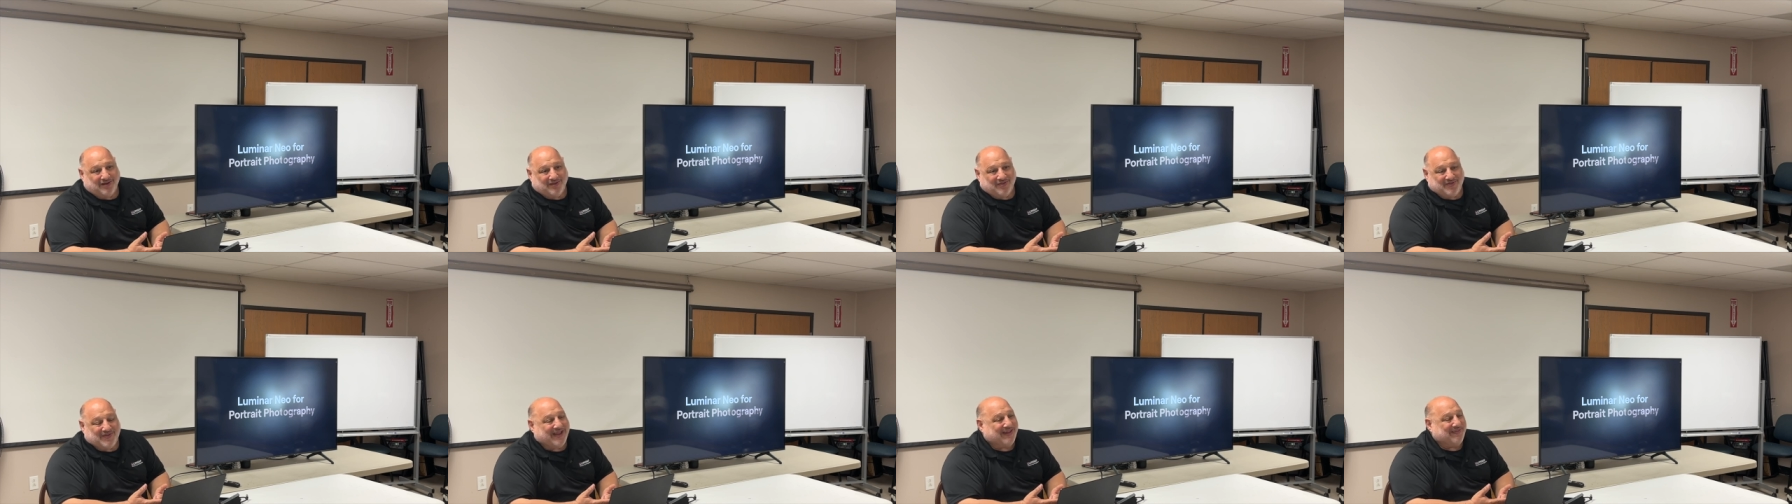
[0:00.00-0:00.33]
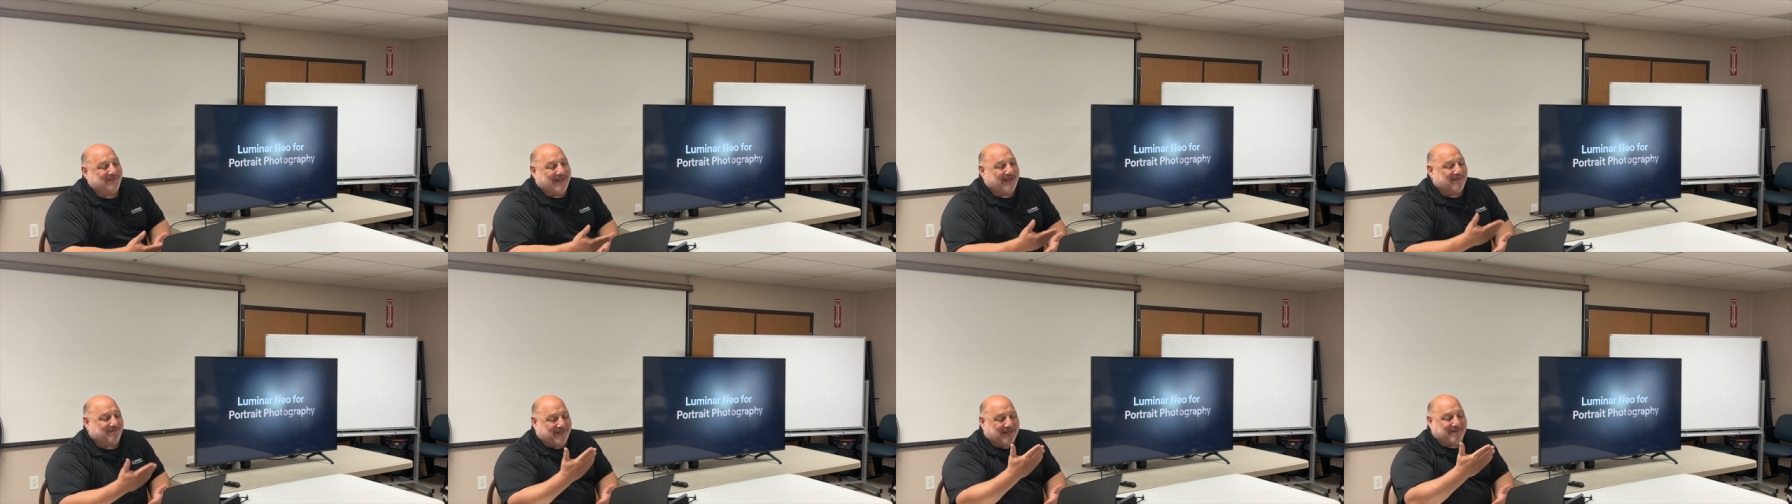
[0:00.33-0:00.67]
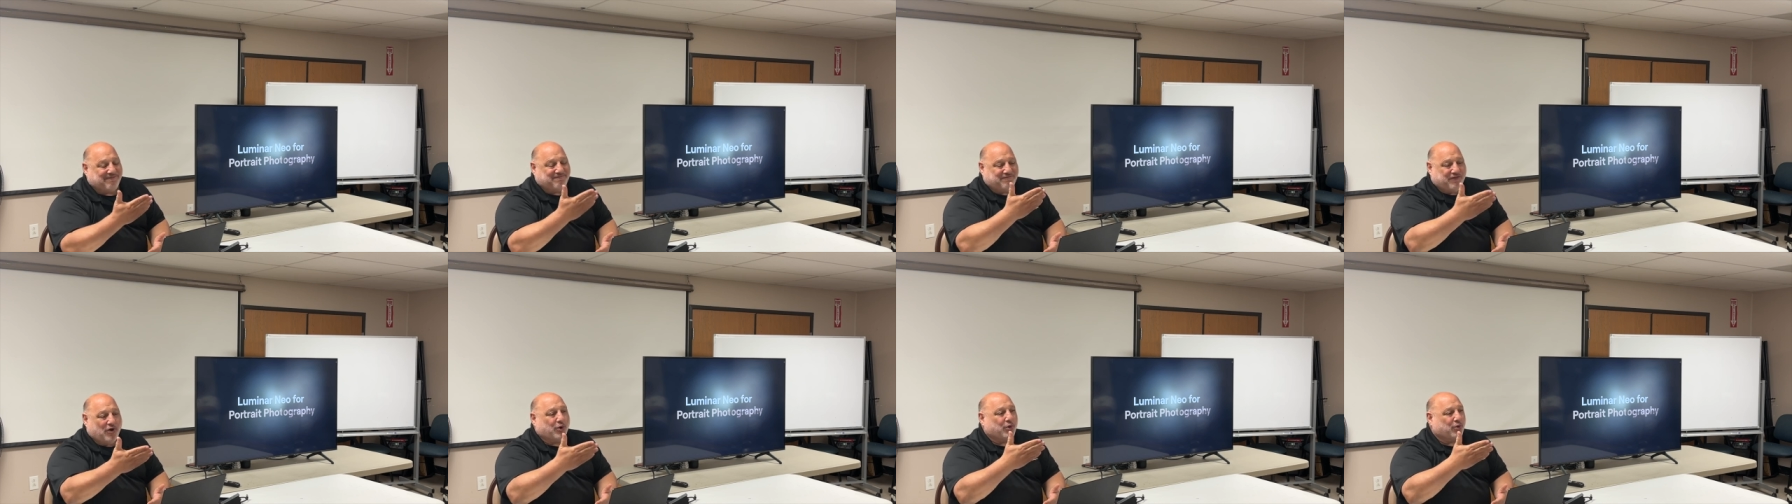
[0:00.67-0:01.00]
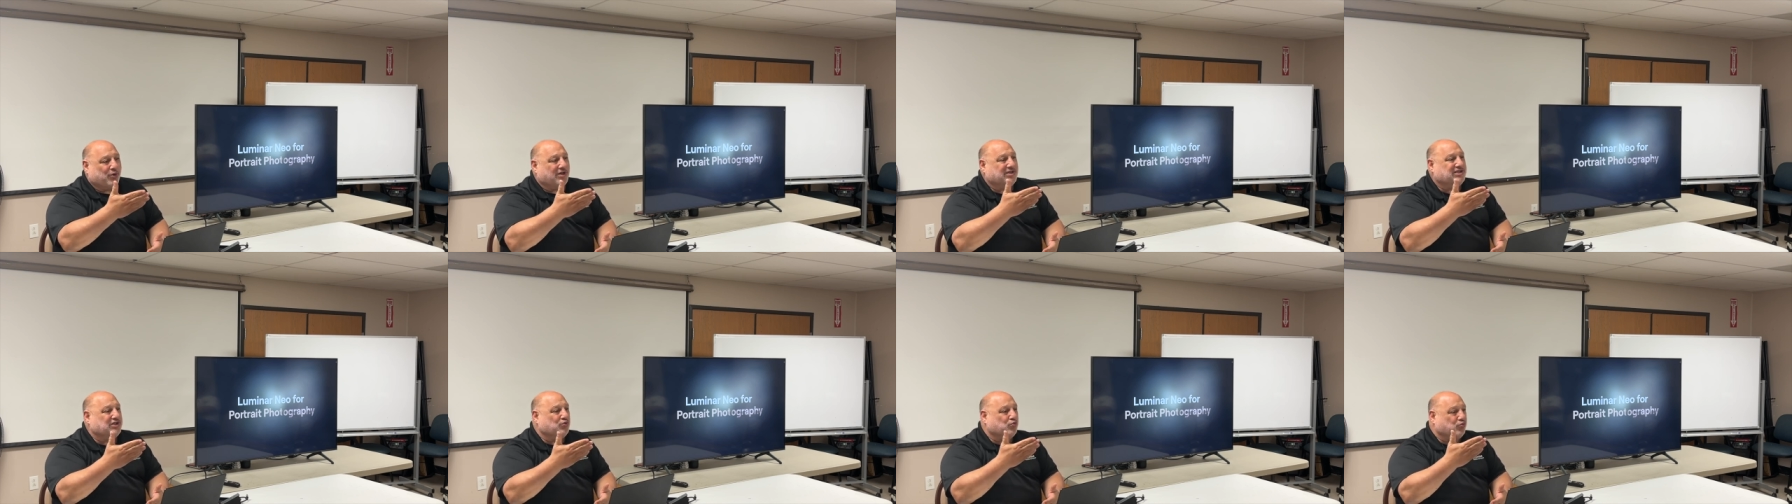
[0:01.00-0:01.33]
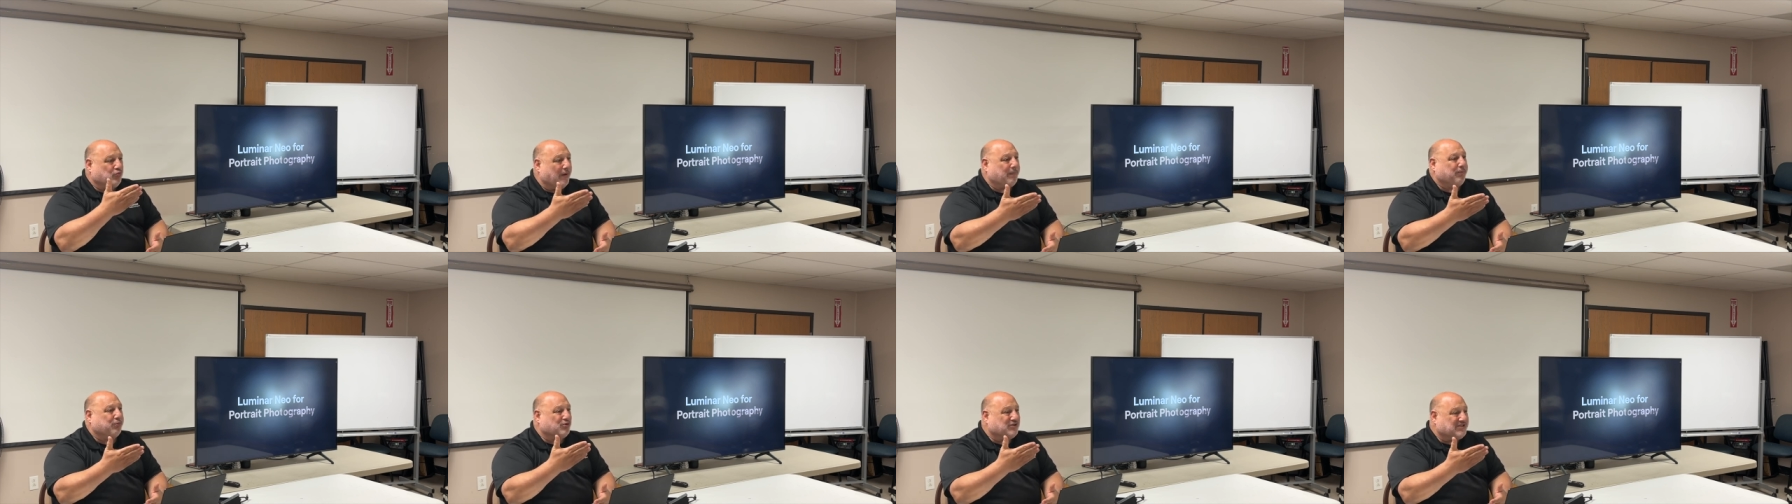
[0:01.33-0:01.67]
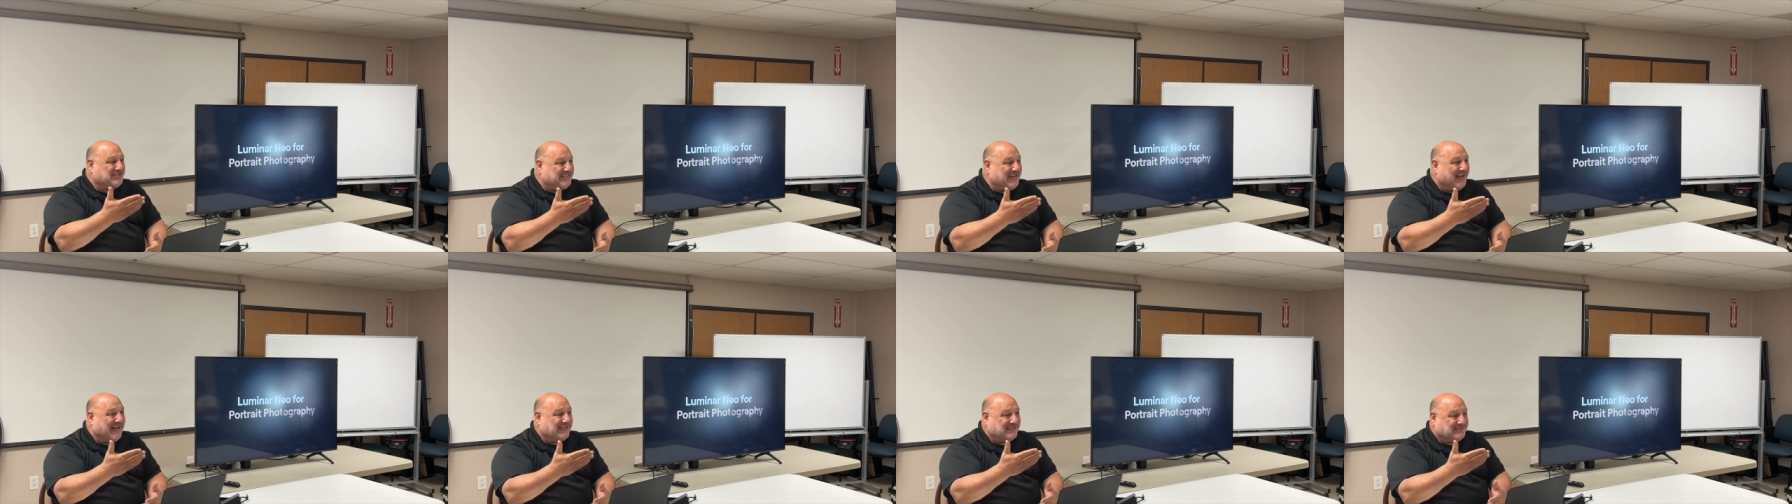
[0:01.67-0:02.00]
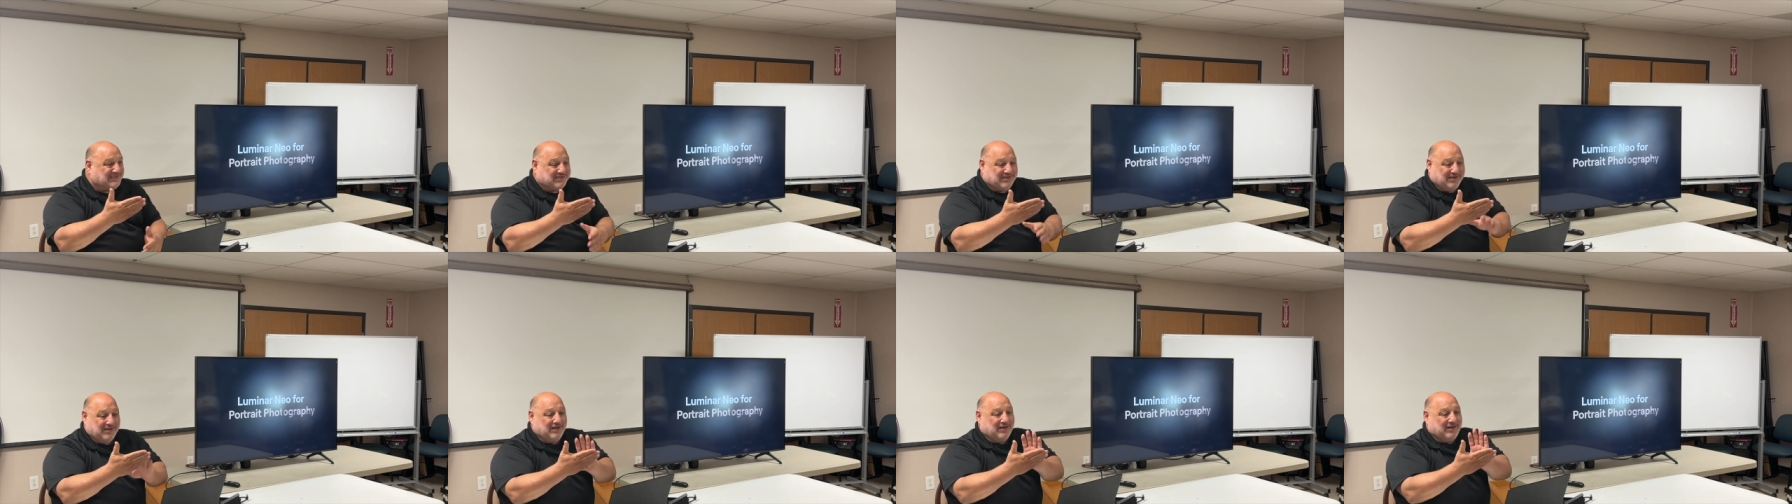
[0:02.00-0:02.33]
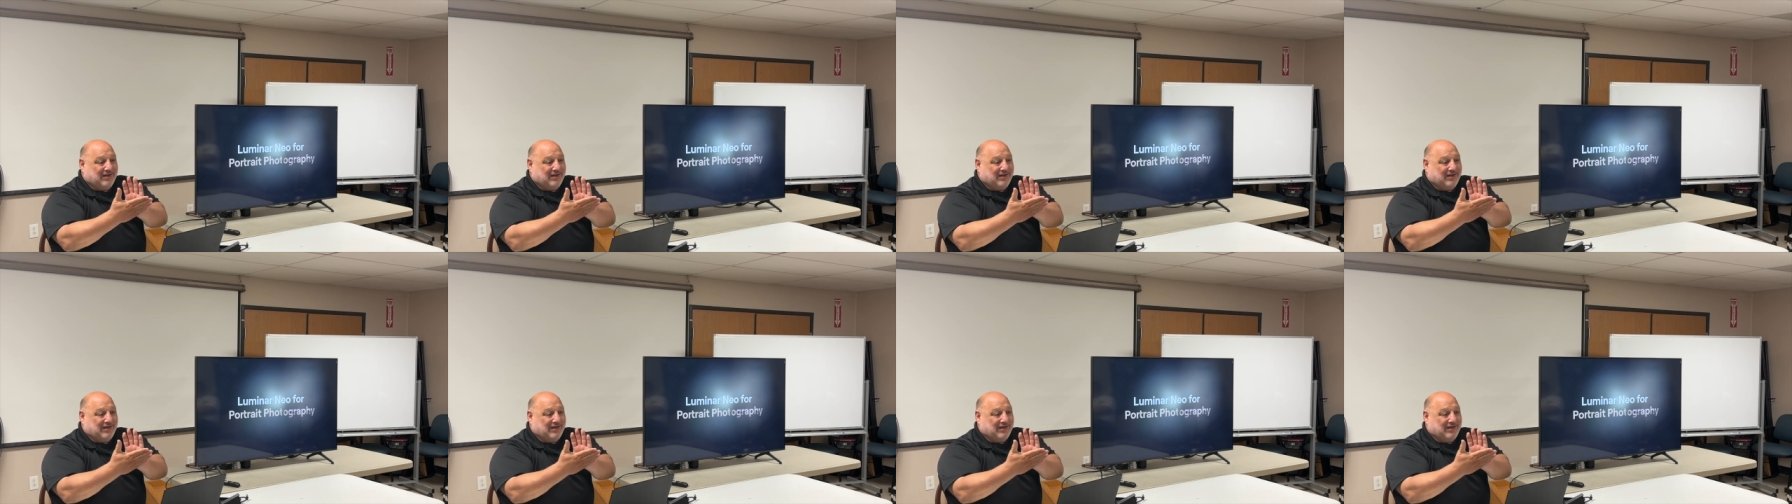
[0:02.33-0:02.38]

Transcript: That, that, that photo doesn't represent,